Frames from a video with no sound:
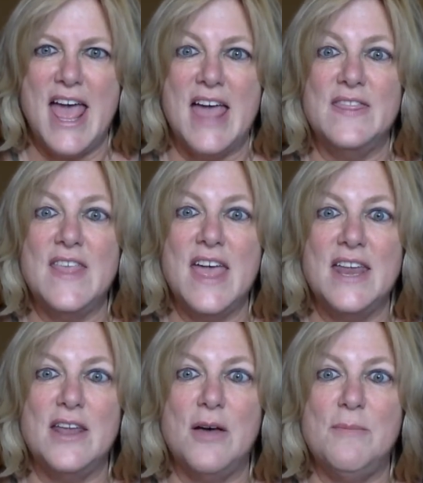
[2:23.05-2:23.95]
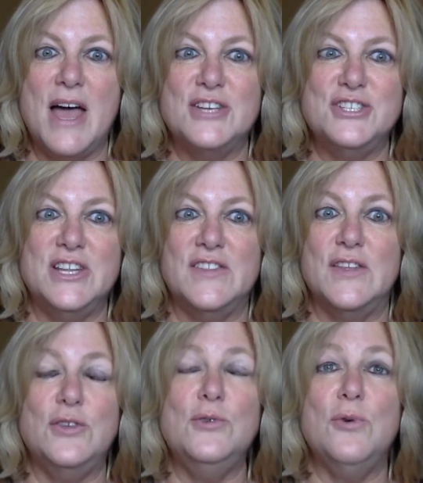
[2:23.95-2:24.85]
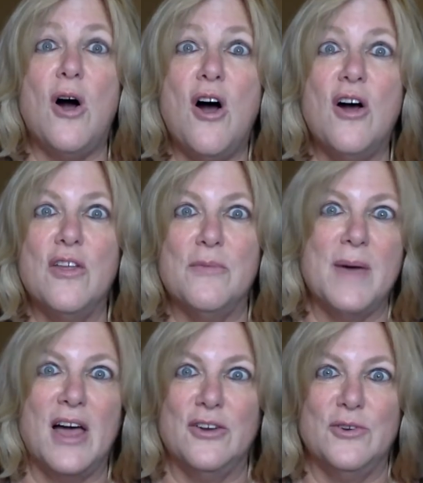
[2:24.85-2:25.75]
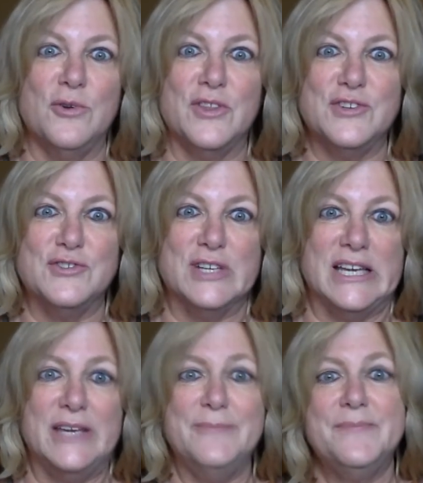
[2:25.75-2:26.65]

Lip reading: and then imagining that you are the mountain or the tree.